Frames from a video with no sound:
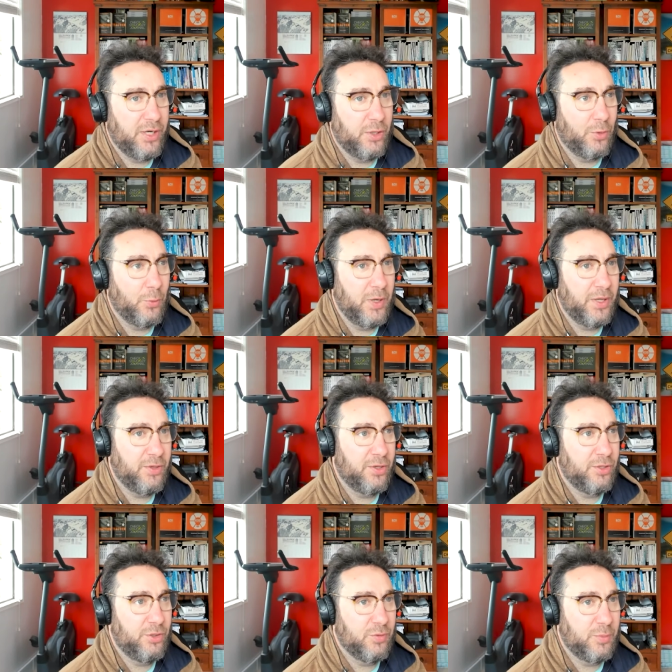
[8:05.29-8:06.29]
it or whether
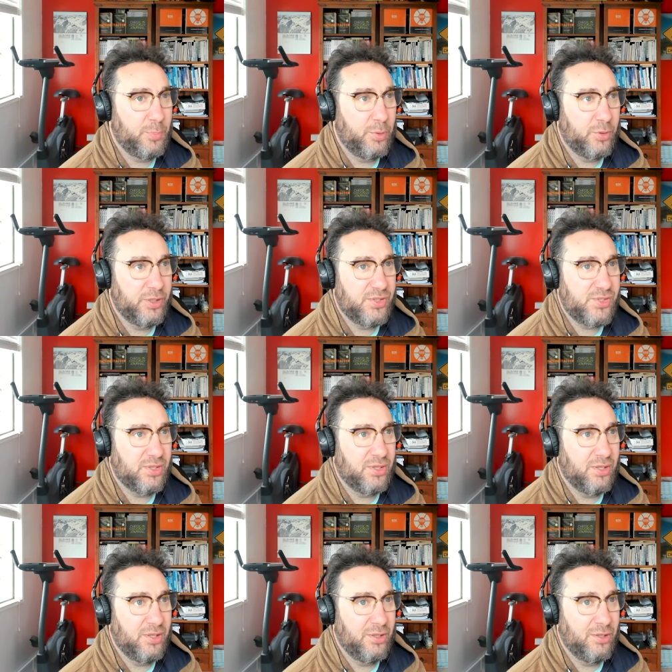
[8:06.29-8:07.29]
you're employed, is
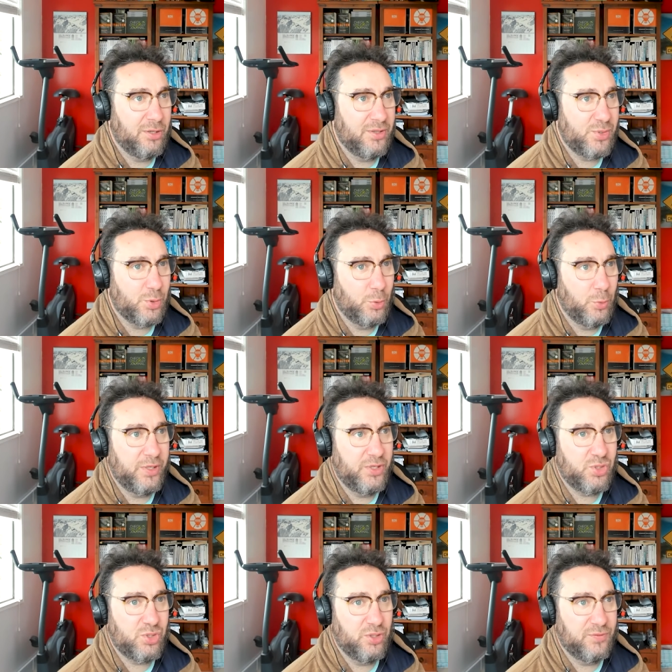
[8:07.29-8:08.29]
that, you know, there's always
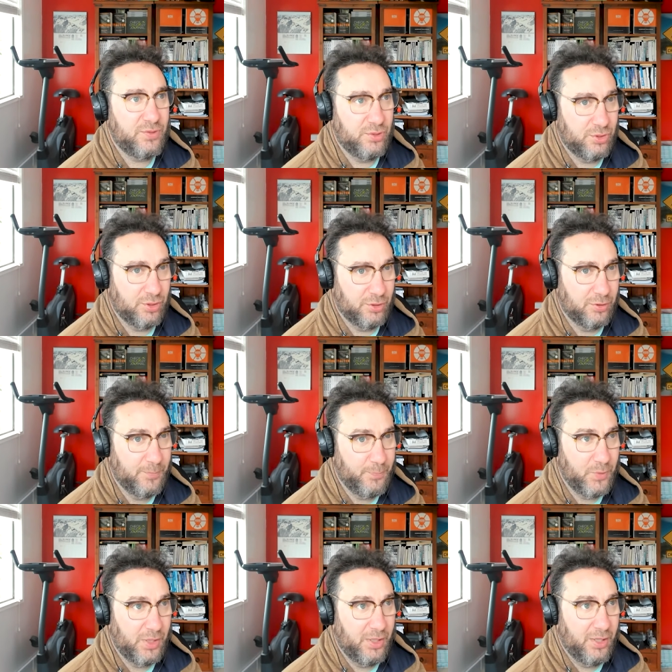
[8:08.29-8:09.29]
stuff to do.
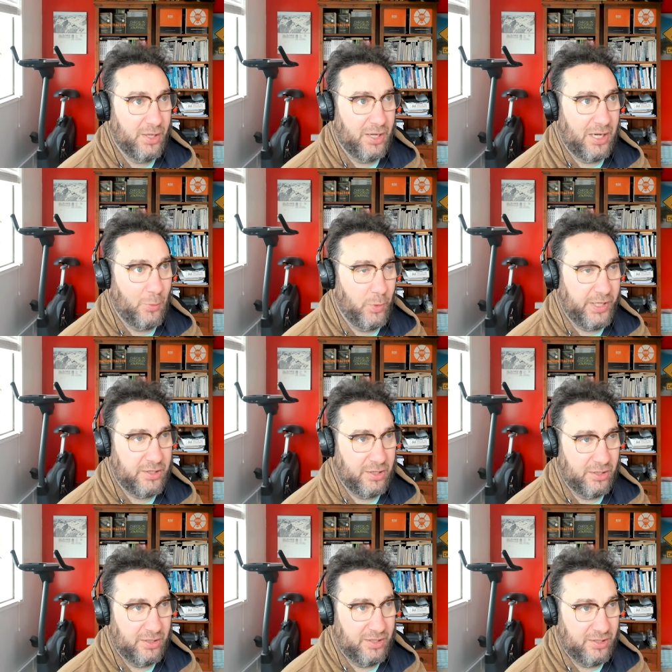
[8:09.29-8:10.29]
And we
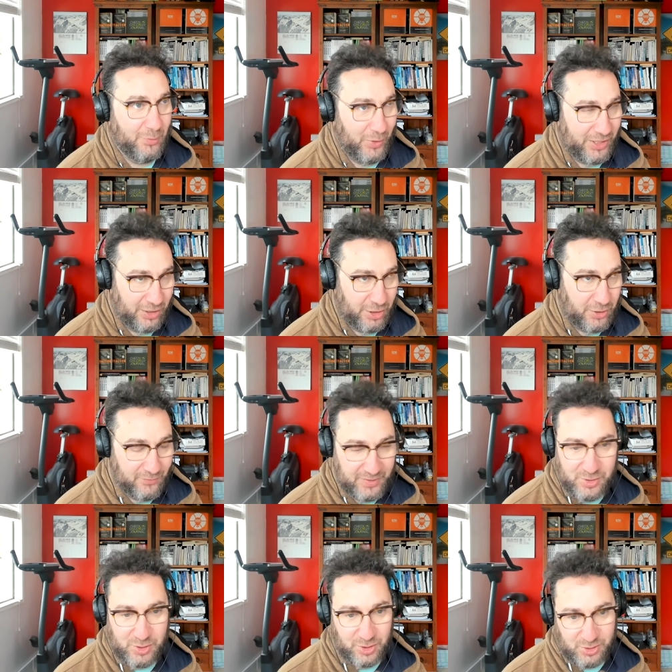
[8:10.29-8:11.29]
can
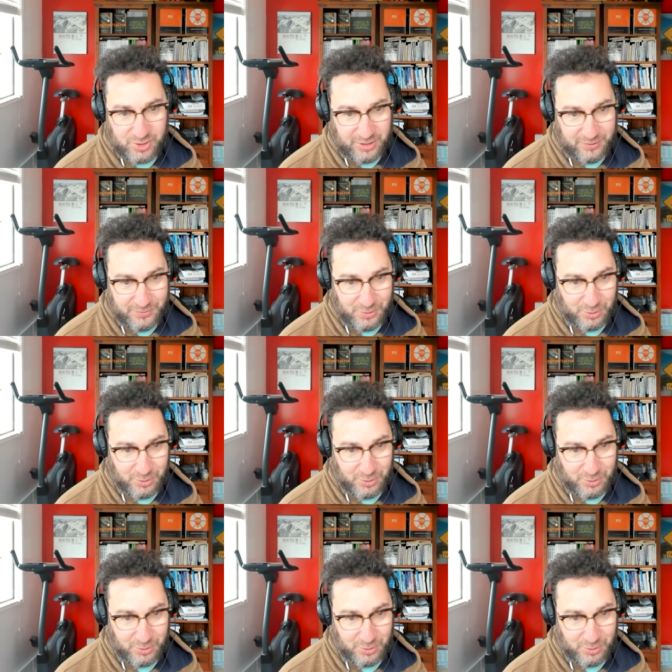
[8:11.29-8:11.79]
convince ourselves